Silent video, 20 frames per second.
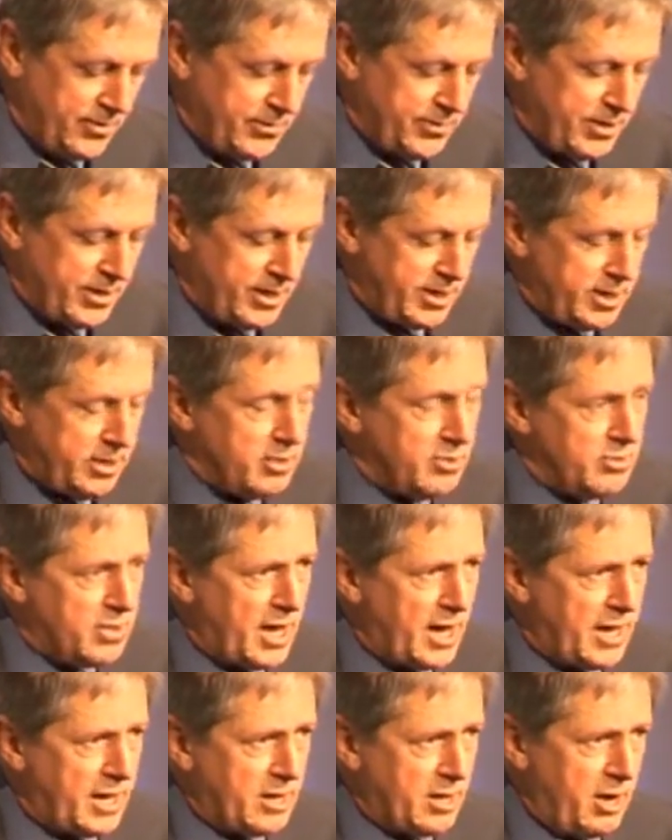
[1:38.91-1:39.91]
The
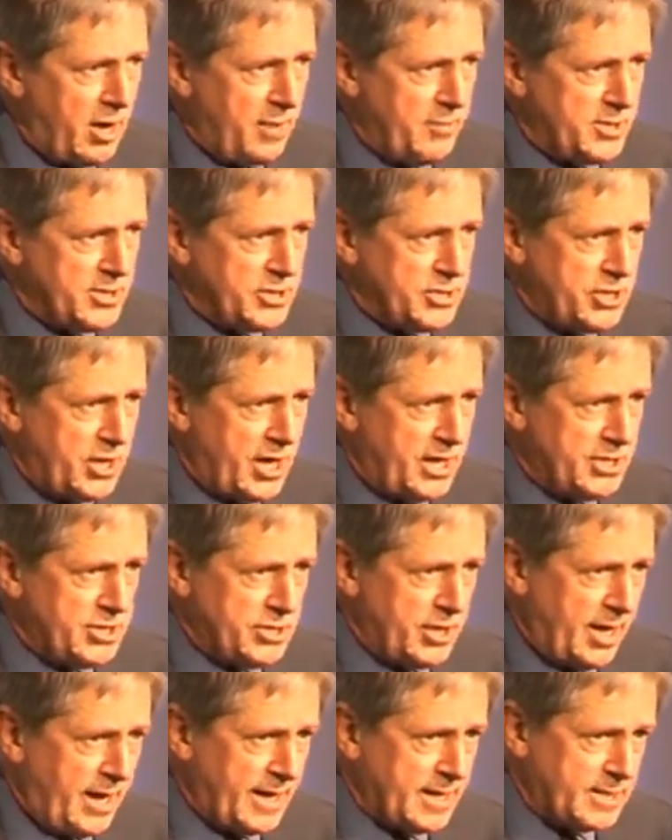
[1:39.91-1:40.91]
UK Climate
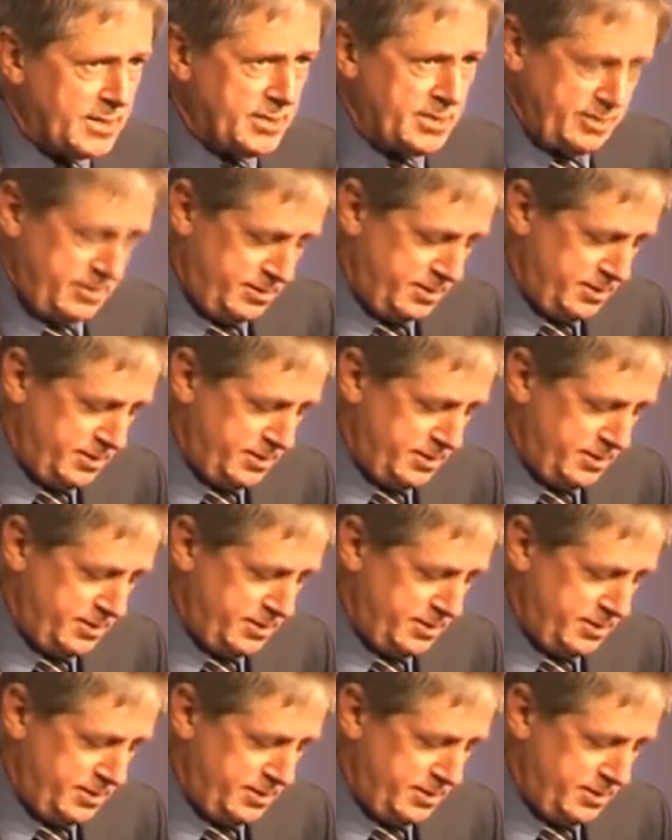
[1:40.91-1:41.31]
Change Act